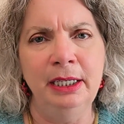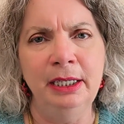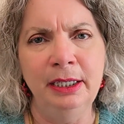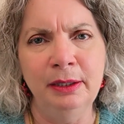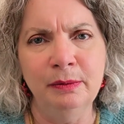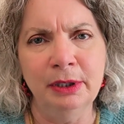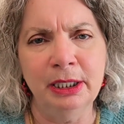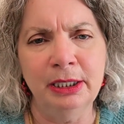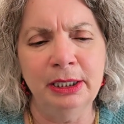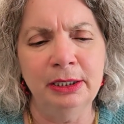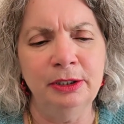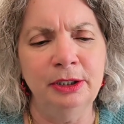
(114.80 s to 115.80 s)
eating
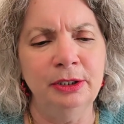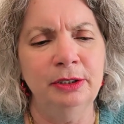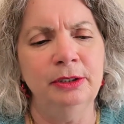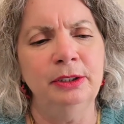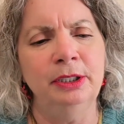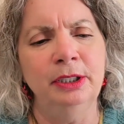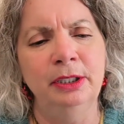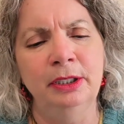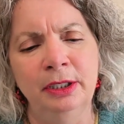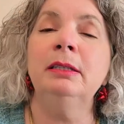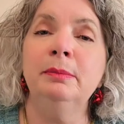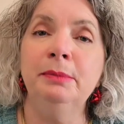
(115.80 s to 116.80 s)
with dentures.
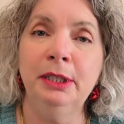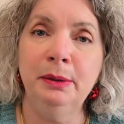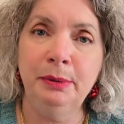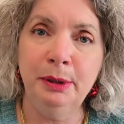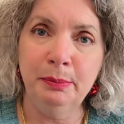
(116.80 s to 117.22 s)
Something